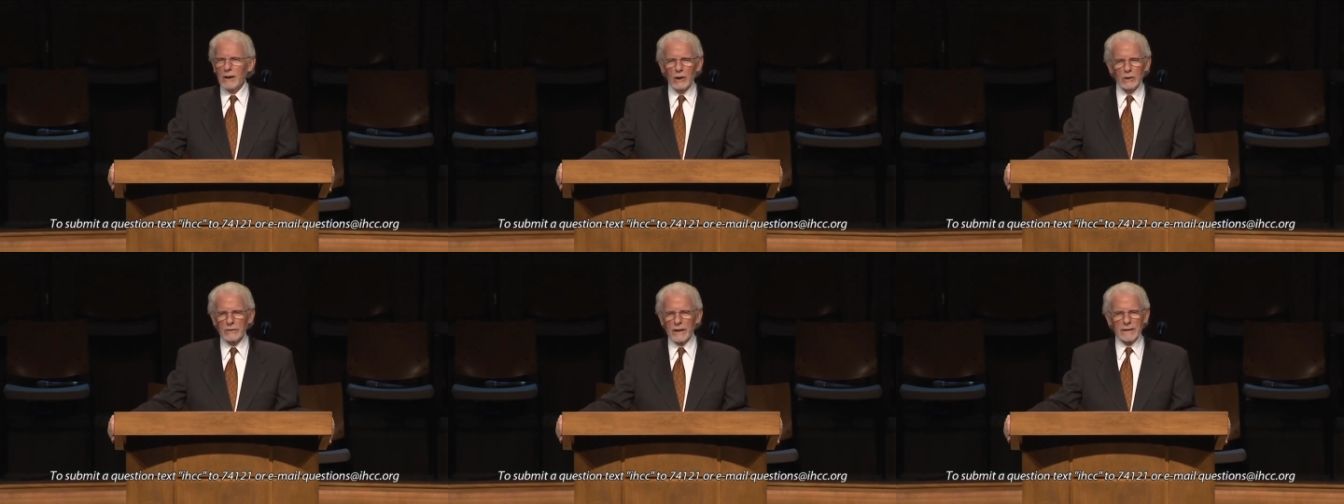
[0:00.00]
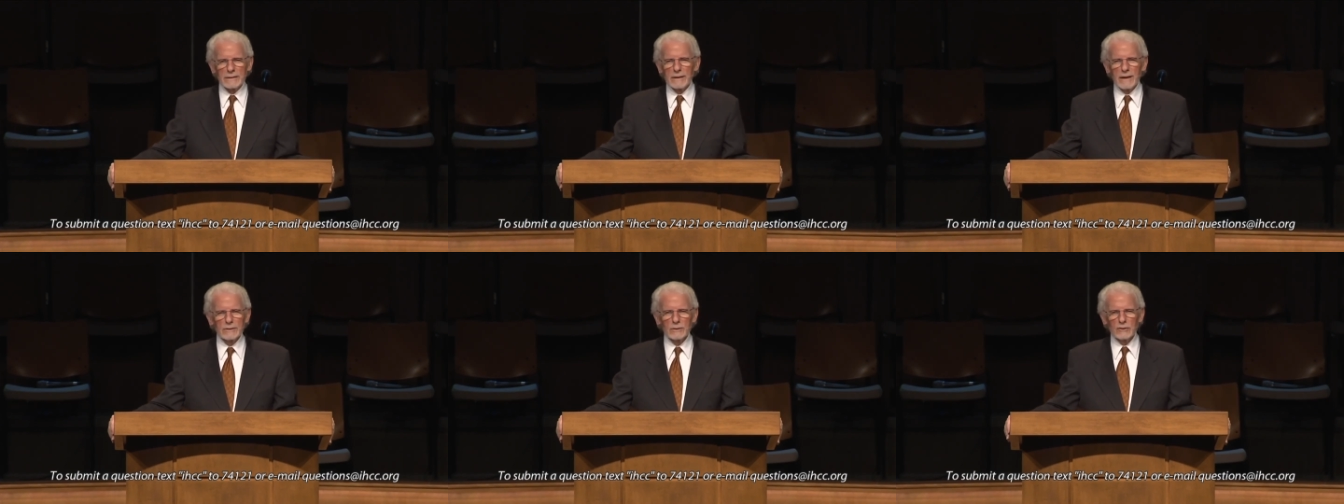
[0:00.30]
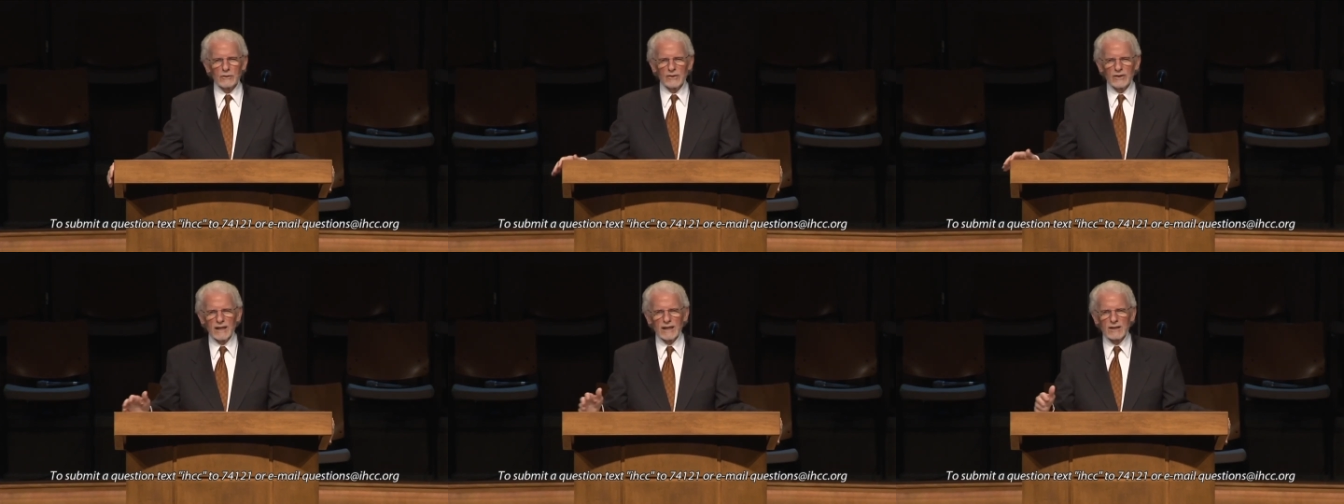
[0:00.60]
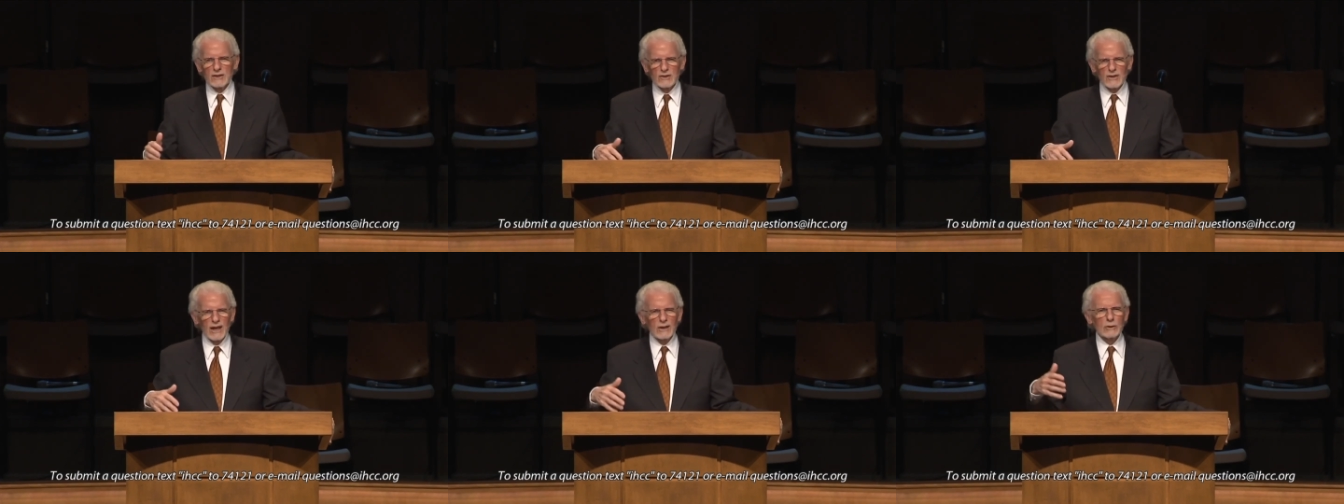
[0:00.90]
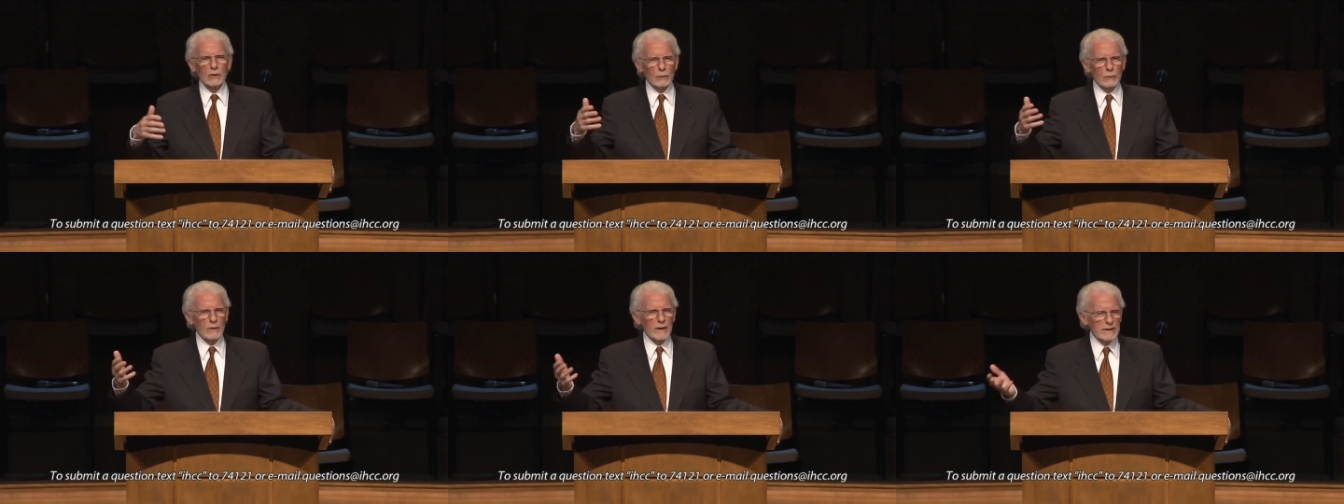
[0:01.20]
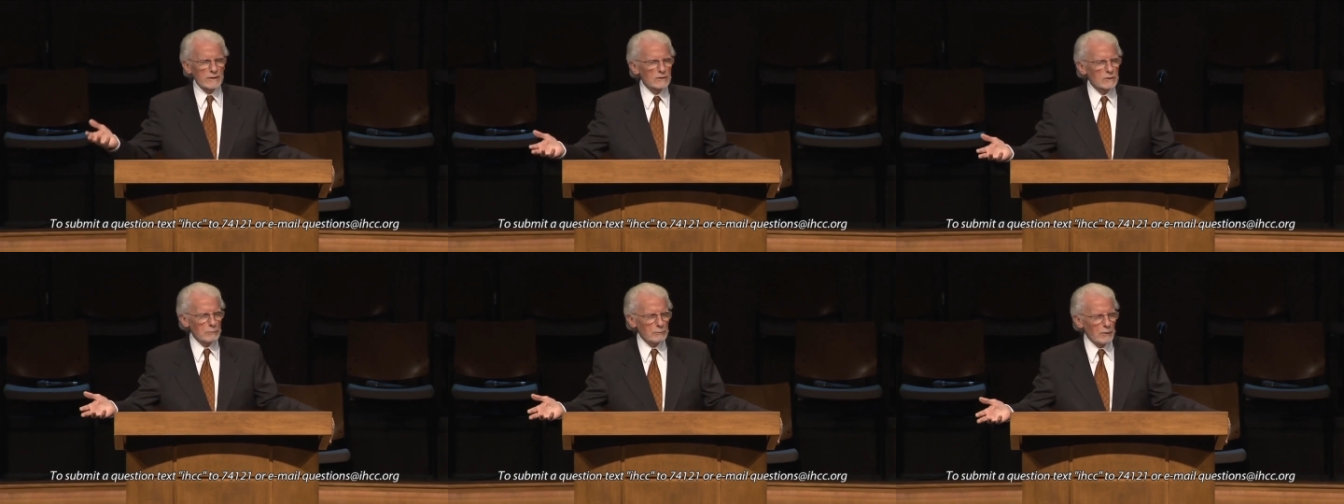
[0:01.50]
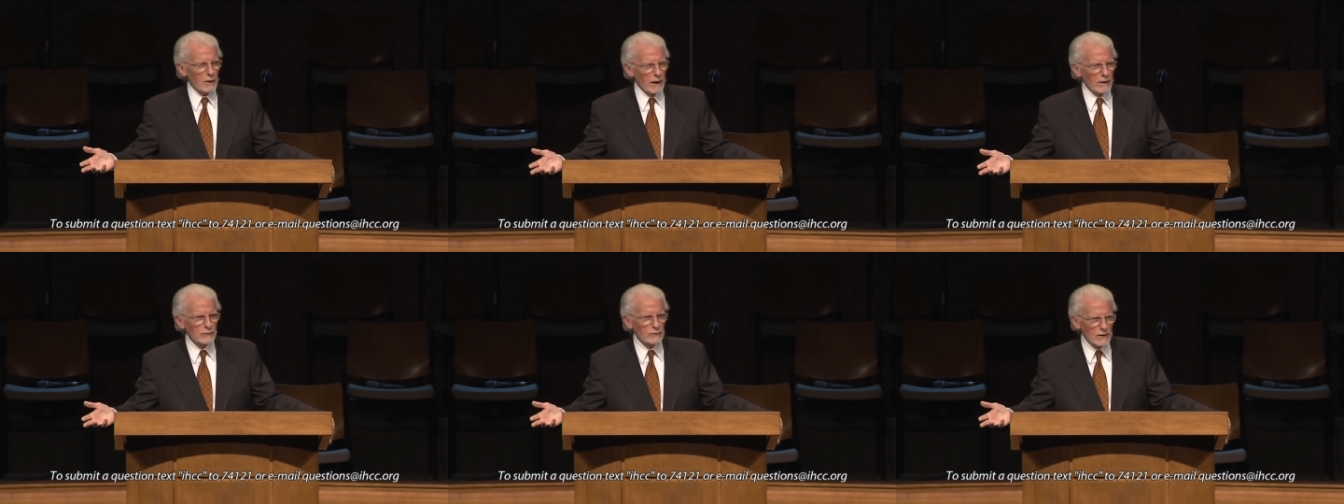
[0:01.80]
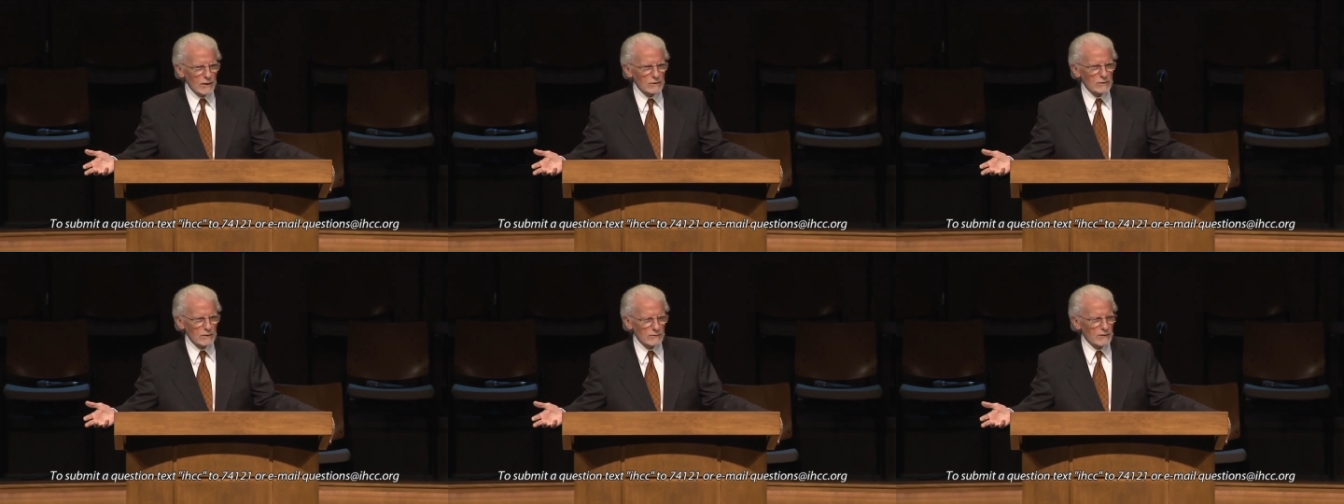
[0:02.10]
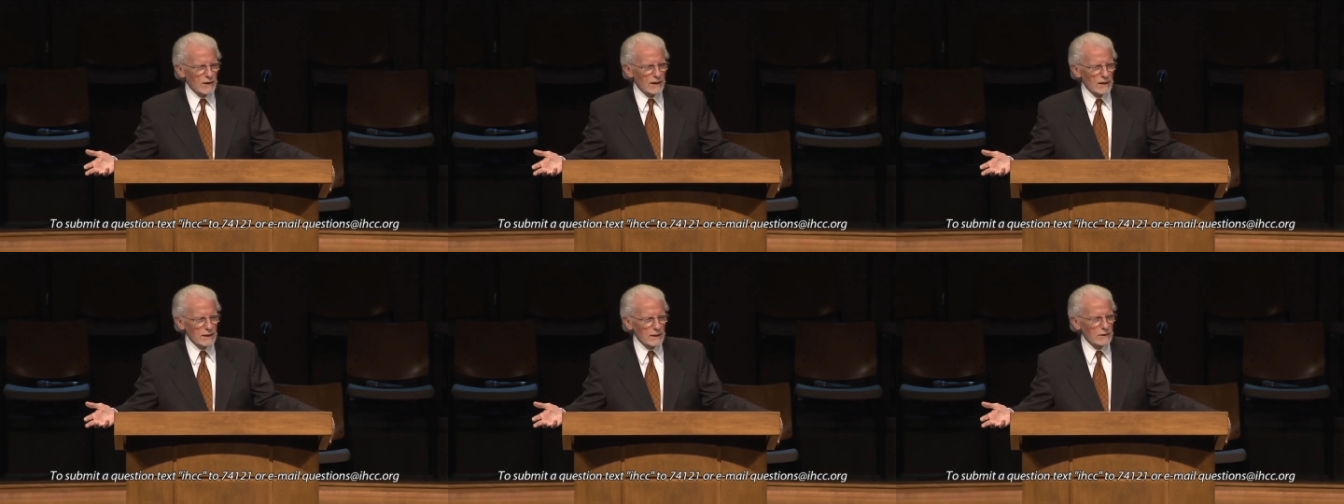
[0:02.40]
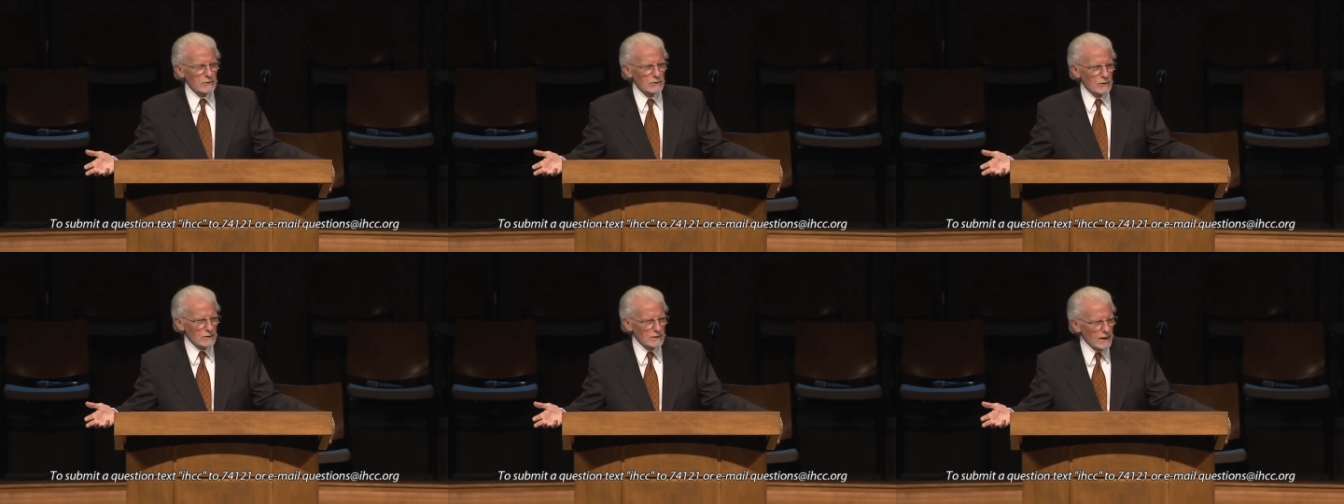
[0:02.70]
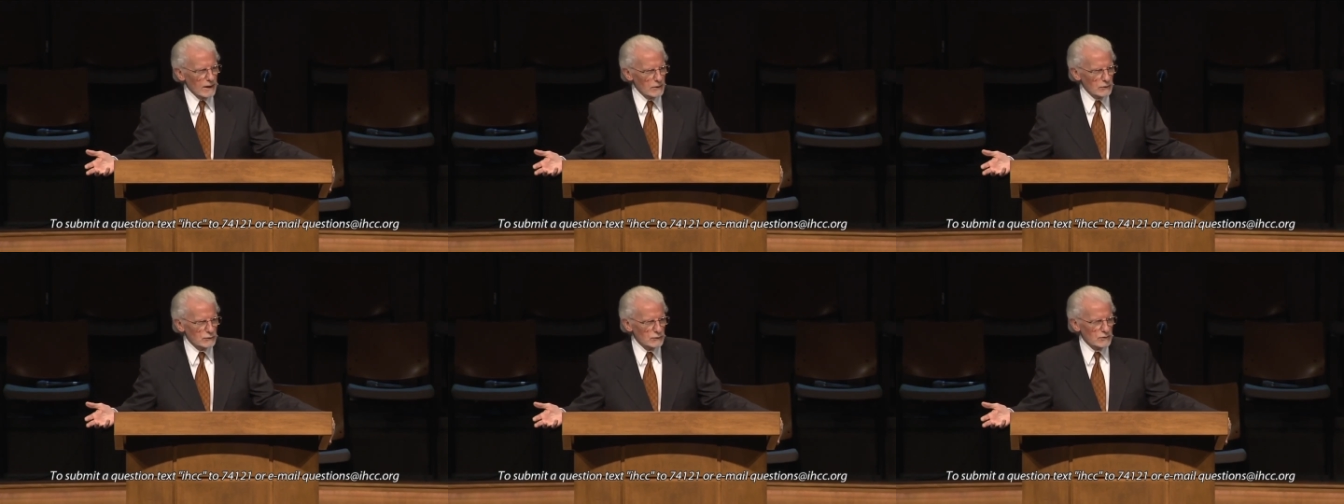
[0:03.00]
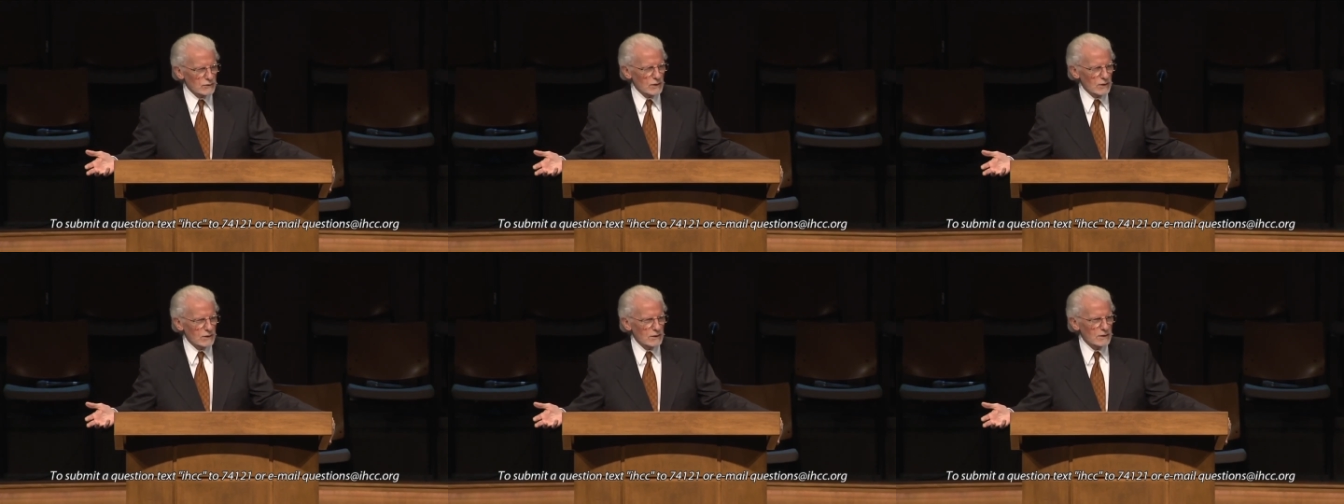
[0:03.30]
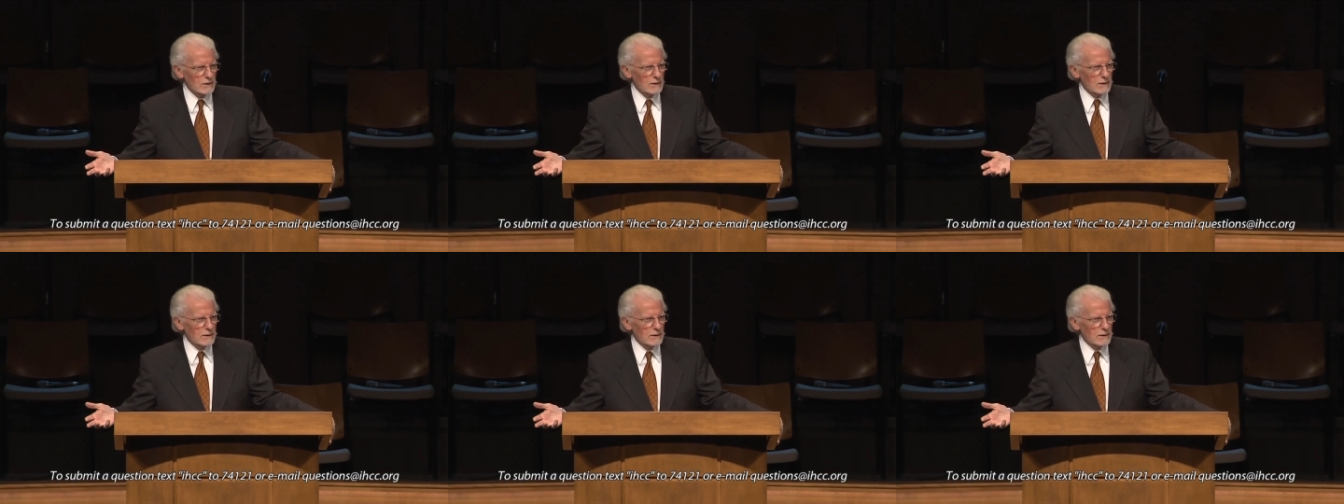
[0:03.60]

All that does is accelerate the process of getting it to dust.